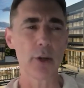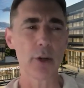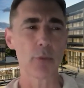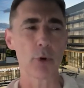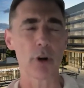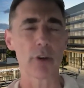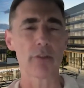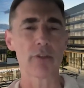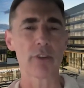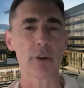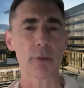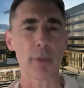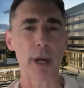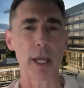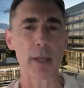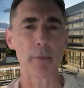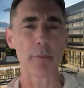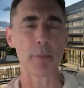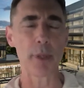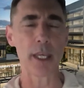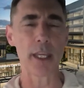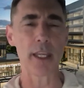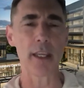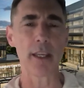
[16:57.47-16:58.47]
wherever it
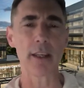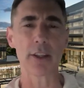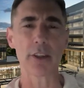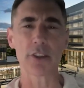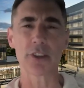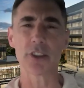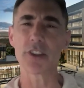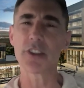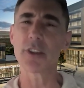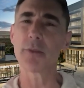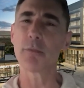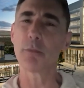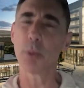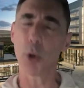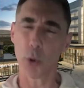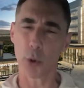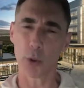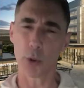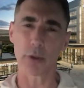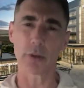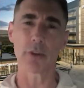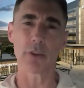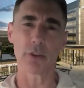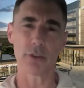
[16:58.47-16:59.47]
might be, because it's
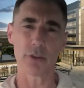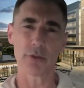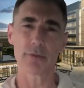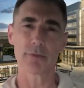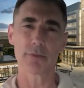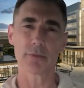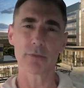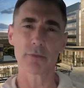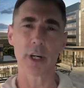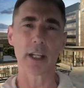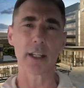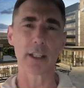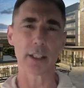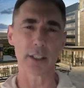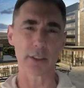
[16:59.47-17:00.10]
important, right?